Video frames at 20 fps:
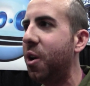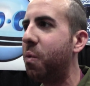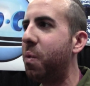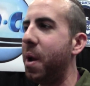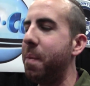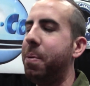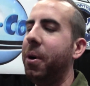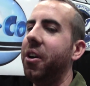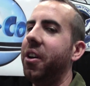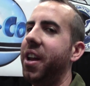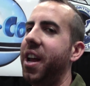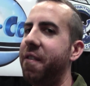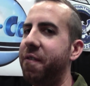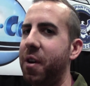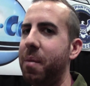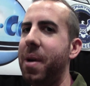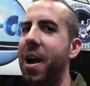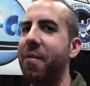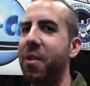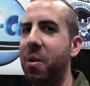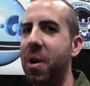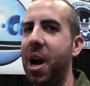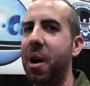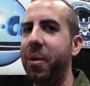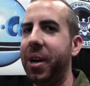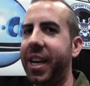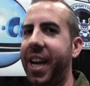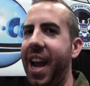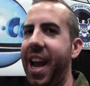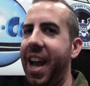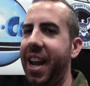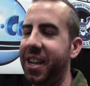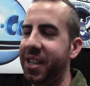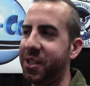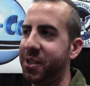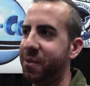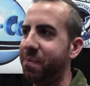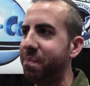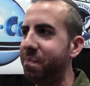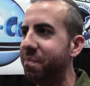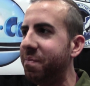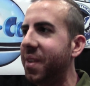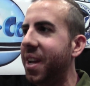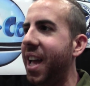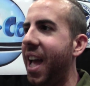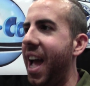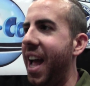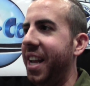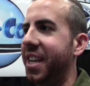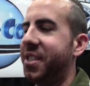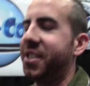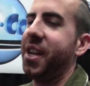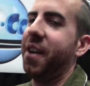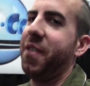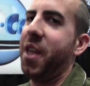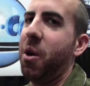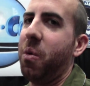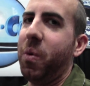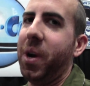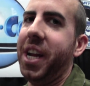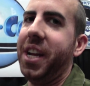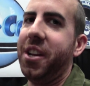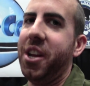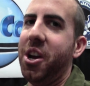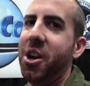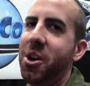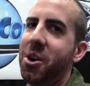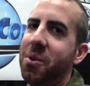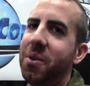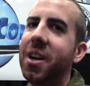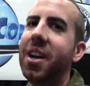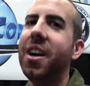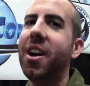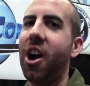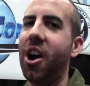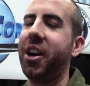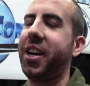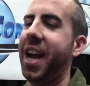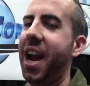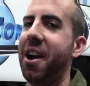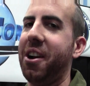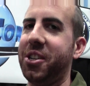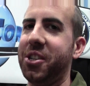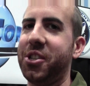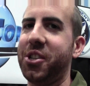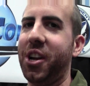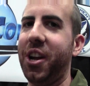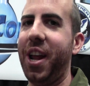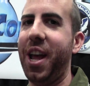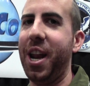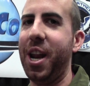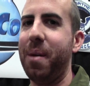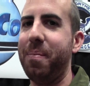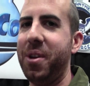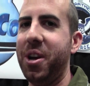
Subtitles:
We pull it in from everywhere we can. It's any stuff that we do, our characters are going to end up